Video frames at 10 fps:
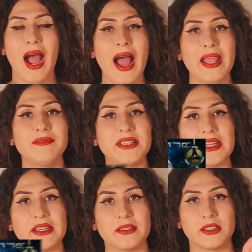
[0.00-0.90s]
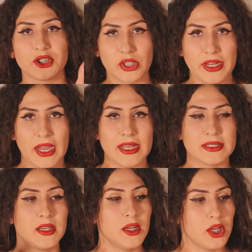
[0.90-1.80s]
I have dated straight
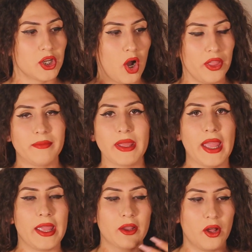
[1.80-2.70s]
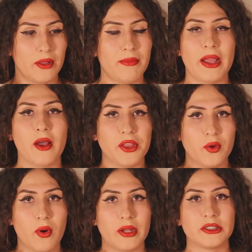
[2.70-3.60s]
guys. Call them gay, call them bi, all
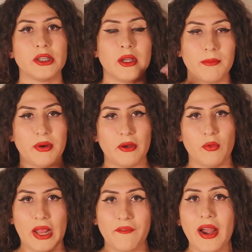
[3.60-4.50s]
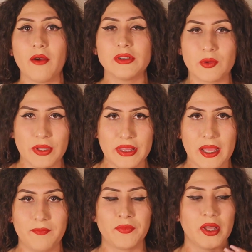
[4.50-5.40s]
you want, but whenever I was with
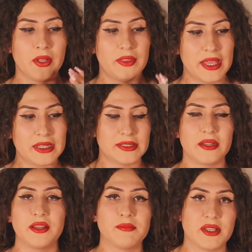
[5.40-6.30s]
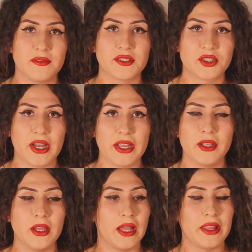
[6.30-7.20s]
them, they considered themselves
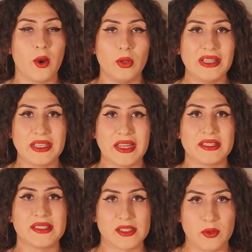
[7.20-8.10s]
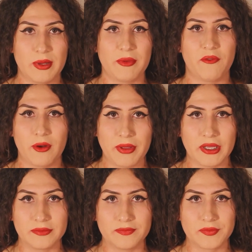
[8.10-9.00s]
straight, and they only dated cis women before
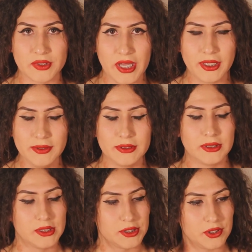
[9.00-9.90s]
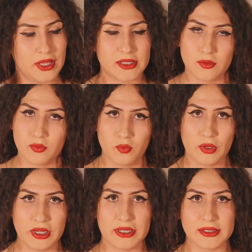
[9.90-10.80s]
me, okay? So that's
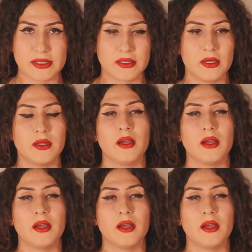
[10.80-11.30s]
what it is.